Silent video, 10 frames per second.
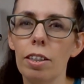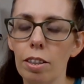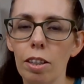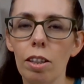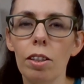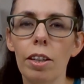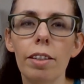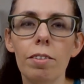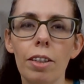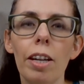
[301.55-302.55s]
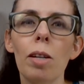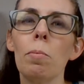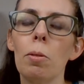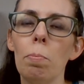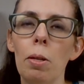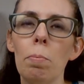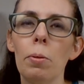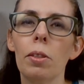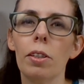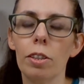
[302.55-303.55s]
A lot of times
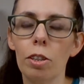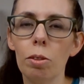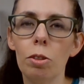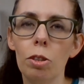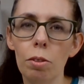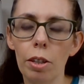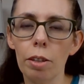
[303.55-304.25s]
people who do not